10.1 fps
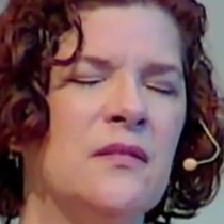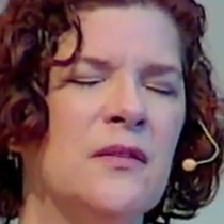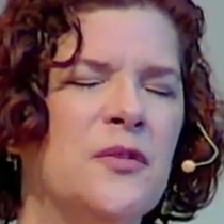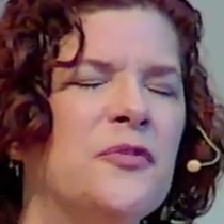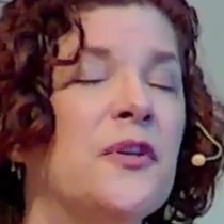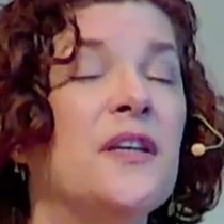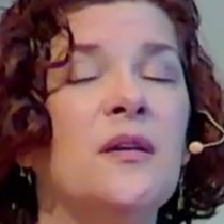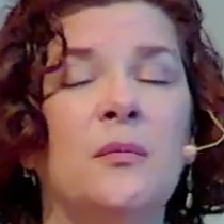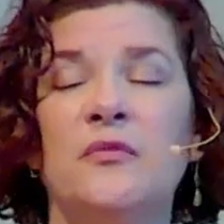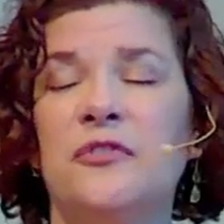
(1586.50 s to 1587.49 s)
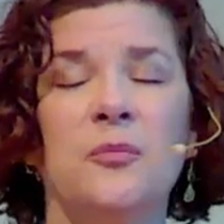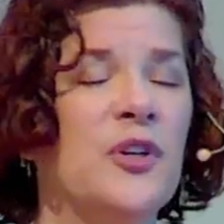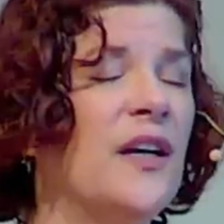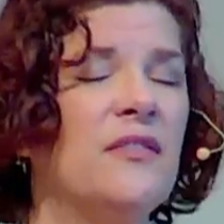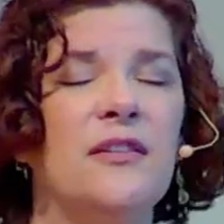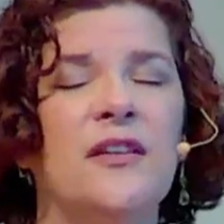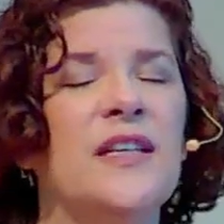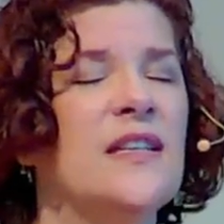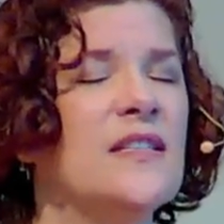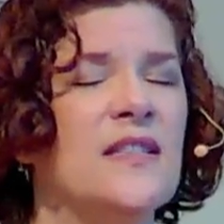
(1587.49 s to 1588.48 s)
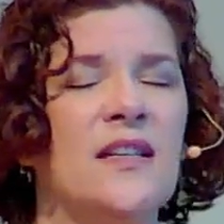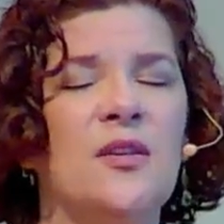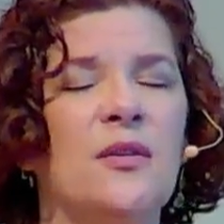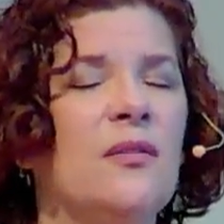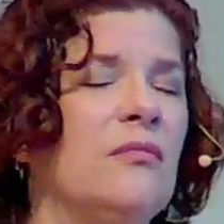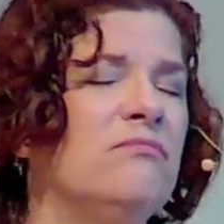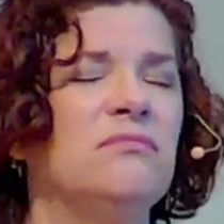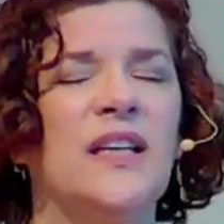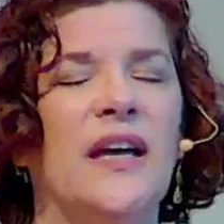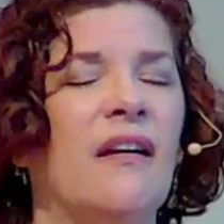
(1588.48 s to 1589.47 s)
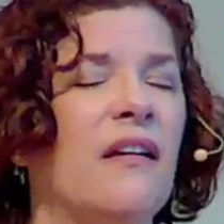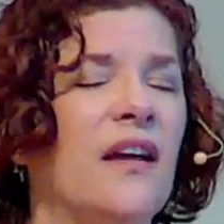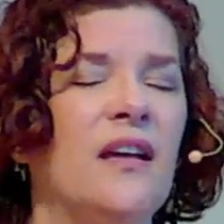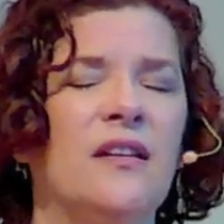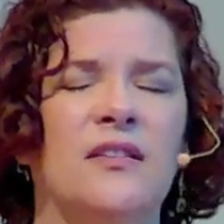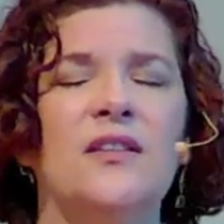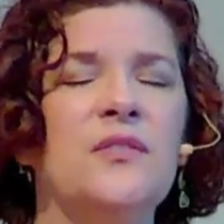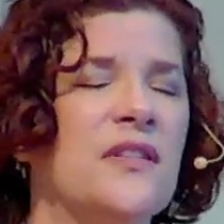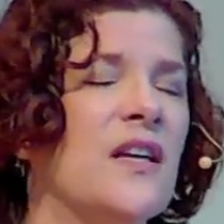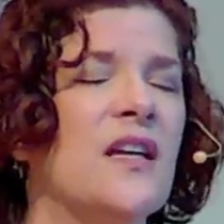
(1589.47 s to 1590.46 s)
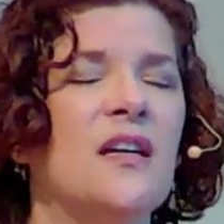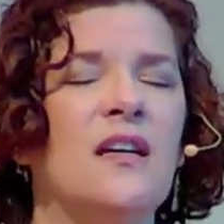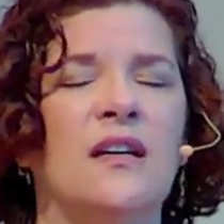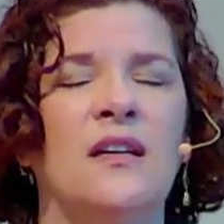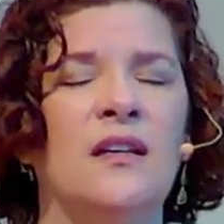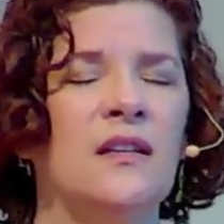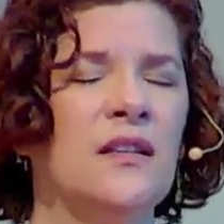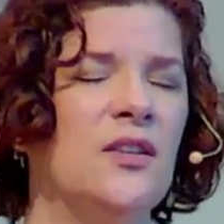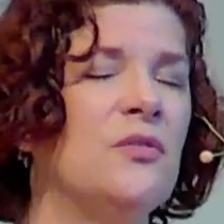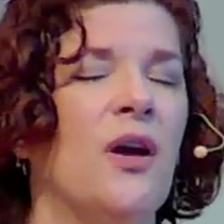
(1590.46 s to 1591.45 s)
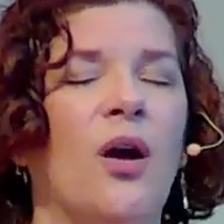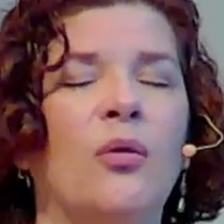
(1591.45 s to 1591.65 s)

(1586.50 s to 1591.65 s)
Freedom from whatever it is that you carry or you think you know.